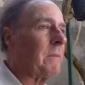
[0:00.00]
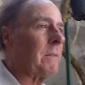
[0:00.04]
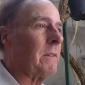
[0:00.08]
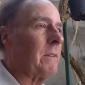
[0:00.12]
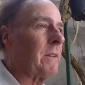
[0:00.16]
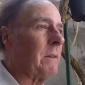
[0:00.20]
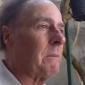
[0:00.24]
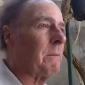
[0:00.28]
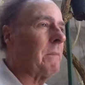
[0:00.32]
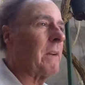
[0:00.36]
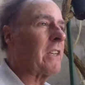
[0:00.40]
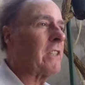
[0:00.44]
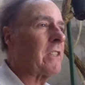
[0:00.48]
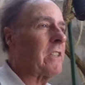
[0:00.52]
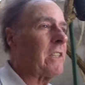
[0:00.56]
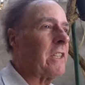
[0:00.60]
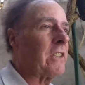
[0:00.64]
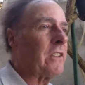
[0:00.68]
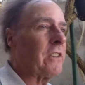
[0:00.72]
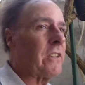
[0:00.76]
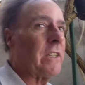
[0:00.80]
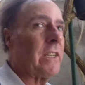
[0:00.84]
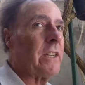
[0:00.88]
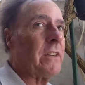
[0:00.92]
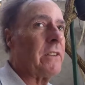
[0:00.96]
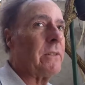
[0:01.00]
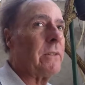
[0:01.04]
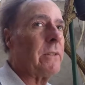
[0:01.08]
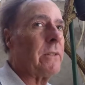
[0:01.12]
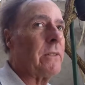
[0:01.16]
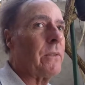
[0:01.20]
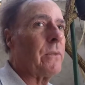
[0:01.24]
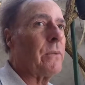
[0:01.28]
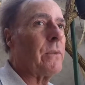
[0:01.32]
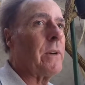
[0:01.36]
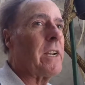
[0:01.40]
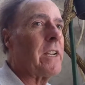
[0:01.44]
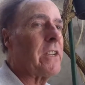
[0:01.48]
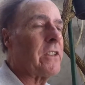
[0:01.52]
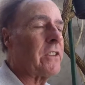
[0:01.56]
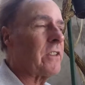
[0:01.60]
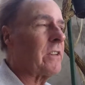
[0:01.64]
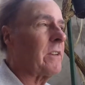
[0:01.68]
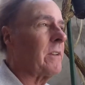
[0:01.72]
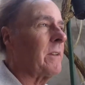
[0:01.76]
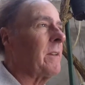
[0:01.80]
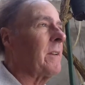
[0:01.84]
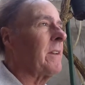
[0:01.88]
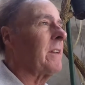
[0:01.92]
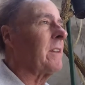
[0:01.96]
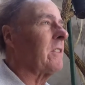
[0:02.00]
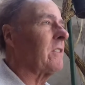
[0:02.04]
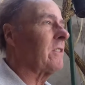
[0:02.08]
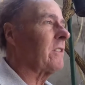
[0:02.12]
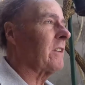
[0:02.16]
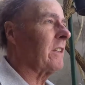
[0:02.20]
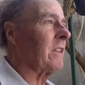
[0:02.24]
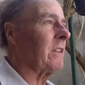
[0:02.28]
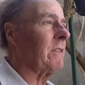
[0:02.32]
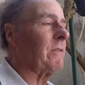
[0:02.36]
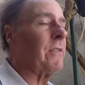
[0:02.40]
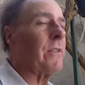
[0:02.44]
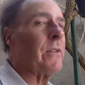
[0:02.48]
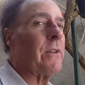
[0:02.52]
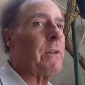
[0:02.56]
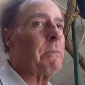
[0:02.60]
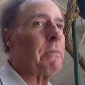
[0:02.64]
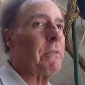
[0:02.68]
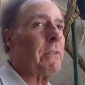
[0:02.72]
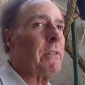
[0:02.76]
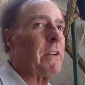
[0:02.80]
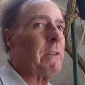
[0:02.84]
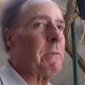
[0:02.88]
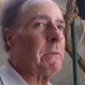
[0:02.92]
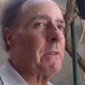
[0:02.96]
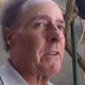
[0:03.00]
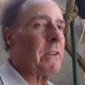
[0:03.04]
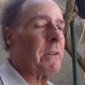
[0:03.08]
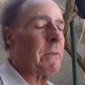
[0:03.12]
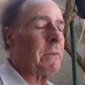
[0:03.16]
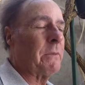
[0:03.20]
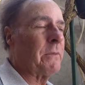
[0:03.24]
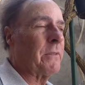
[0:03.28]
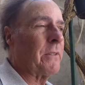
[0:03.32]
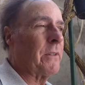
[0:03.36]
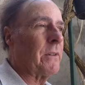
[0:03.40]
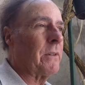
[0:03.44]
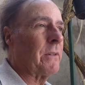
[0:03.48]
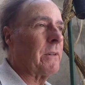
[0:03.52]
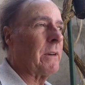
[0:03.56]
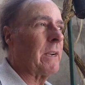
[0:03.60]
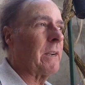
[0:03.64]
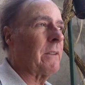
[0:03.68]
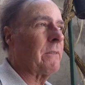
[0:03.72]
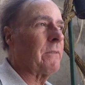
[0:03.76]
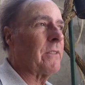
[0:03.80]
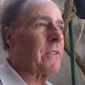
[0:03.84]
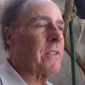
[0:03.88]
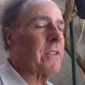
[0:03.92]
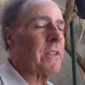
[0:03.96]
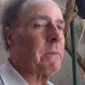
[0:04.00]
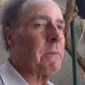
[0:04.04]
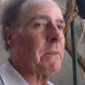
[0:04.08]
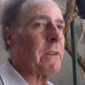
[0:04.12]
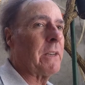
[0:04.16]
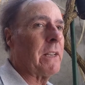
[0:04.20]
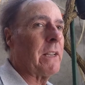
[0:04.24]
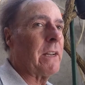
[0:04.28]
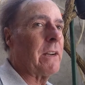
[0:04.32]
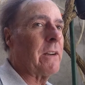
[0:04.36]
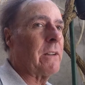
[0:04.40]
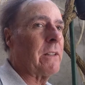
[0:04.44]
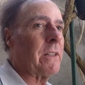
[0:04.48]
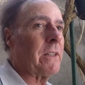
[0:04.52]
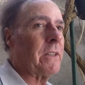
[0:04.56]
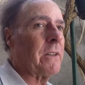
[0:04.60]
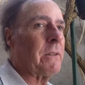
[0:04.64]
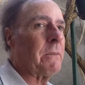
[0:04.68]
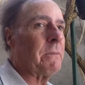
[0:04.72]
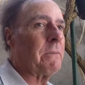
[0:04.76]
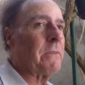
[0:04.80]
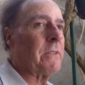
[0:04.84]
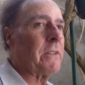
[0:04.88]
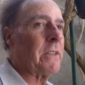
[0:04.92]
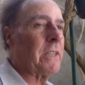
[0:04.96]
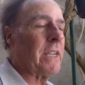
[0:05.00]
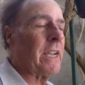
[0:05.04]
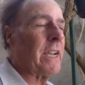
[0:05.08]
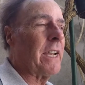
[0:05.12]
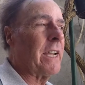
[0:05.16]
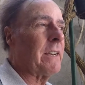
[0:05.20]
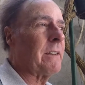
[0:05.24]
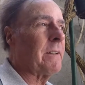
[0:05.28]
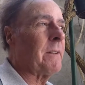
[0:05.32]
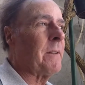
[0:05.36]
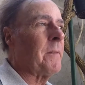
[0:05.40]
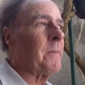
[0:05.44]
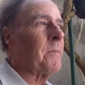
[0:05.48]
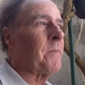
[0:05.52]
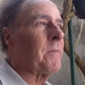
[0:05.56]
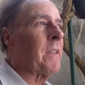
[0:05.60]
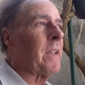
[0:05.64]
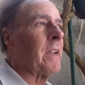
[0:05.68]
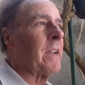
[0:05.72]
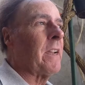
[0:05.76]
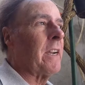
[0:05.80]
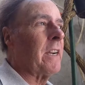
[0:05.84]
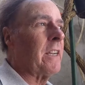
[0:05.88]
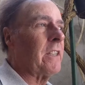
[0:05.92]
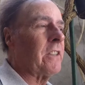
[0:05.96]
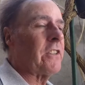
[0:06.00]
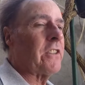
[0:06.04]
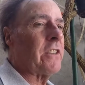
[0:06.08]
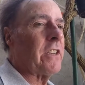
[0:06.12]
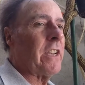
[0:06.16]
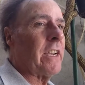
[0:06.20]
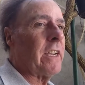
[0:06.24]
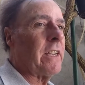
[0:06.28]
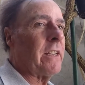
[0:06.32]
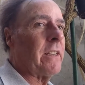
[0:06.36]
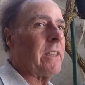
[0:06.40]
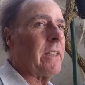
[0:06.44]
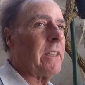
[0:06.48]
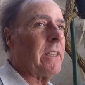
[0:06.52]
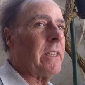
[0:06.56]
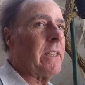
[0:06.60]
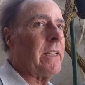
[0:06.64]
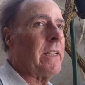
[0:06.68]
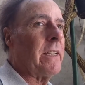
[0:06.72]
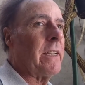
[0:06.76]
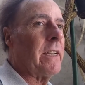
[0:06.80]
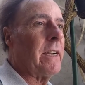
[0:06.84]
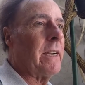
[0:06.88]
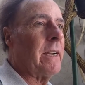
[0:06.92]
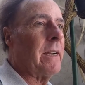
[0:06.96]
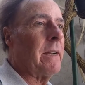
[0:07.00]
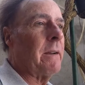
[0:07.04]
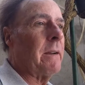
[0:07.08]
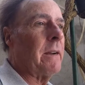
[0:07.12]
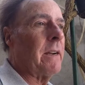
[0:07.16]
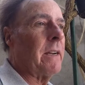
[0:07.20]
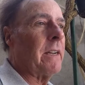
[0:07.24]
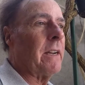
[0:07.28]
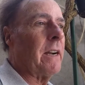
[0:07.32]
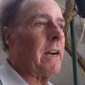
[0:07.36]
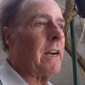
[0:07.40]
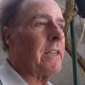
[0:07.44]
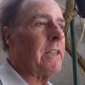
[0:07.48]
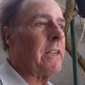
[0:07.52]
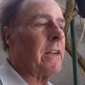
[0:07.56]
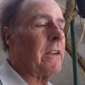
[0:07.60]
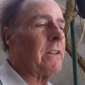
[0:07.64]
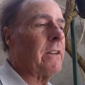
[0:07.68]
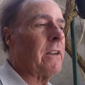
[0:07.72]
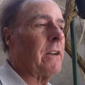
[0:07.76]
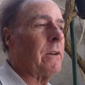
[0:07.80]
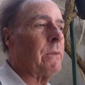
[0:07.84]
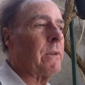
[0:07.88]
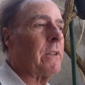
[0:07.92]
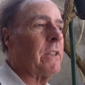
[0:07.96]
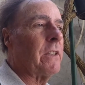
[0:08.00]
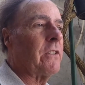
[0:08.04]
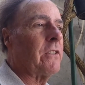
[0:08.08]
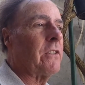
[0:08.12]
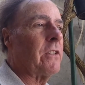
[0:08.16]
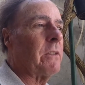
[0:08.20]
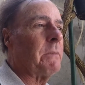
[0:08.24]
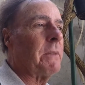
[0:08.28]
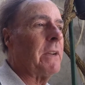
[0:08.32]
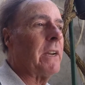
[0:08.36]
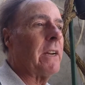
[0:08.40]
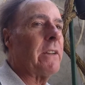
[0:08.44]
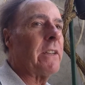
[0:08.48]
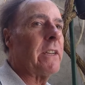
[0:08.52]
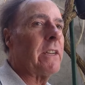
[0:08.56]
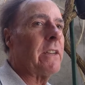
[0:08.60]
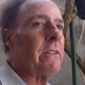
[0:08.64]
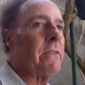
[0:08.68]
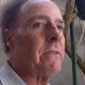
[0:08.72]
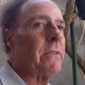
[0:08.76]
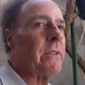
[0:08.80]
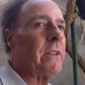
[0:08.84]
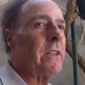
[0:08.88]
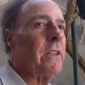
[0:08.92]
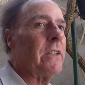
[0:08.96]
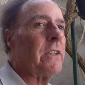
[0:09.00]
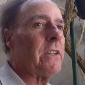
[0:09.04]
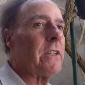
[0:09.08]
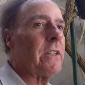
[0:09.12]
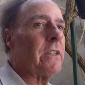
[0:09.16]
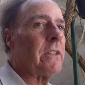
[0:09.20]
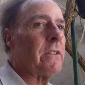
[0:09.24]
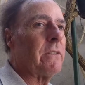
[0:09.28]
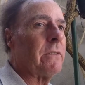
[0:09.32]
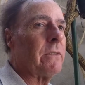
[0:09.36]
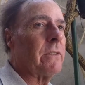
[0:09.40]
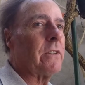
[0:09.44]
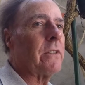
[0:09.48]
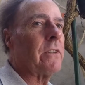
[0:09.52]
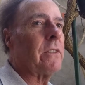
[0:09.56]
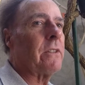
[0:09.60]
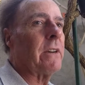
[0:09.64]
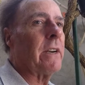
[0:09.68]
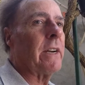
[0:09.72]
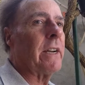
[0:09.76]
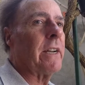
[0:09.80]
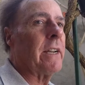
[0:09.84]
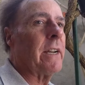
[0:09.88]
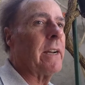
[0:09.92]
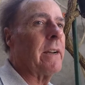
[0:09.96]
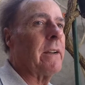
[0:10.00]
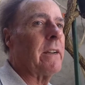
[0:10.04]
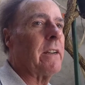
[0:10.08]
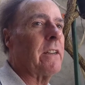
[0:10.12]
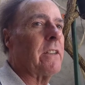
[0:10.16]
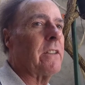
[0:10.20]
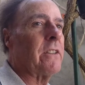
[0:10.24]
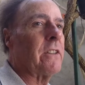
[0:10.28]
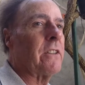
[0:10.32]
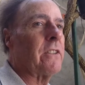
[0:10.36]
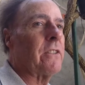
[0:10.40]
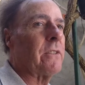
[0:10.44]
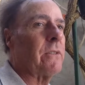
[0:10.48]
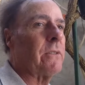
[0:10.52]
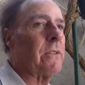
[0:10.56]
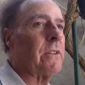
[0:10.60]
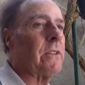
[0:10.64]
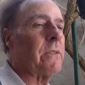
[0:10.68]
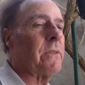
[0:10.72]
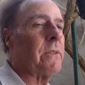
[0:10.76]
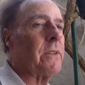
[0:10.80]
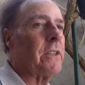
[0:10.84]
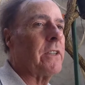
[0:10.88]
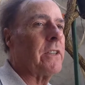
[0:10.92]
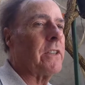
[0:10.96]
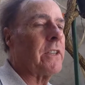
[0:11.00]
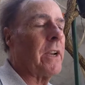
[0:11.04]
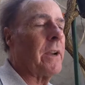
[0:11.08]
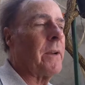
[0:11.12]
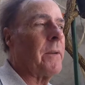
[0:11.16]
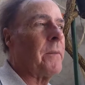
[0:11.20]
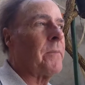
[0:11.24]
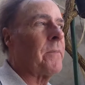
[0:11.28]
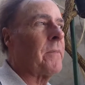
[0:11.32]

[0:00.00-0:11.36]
not much less than they do in the West, so they're very prohibitive for someone locally to get. And secondly, I don't know whether she'd be able to get a visa to Australia as a tourist visa.